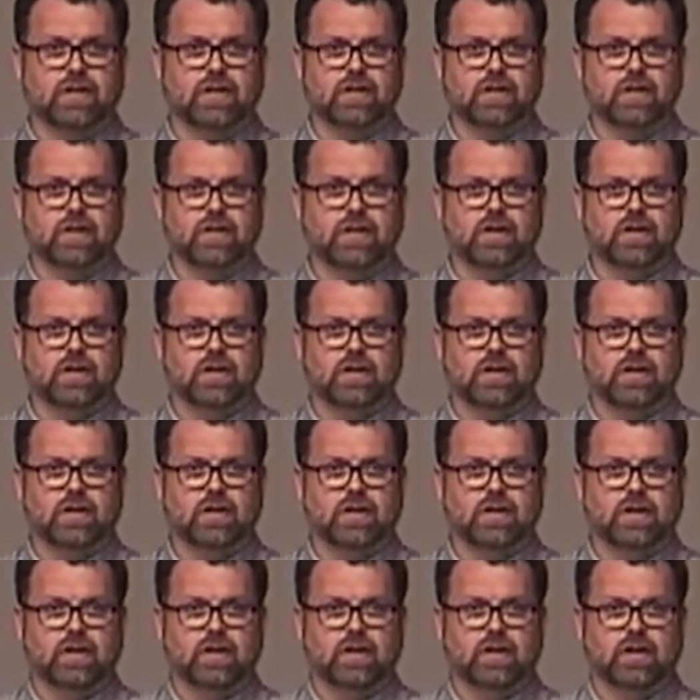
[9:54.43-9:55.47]

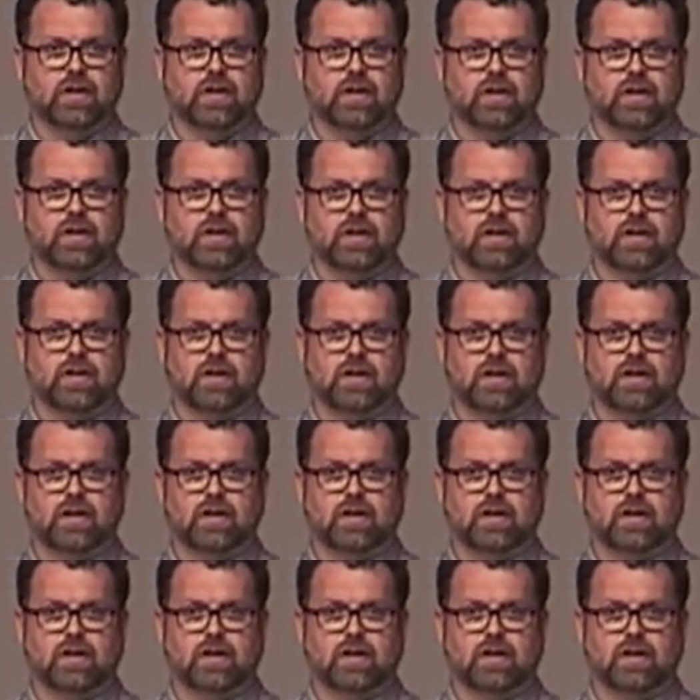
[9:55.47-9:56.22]
No one is speaking in this clip.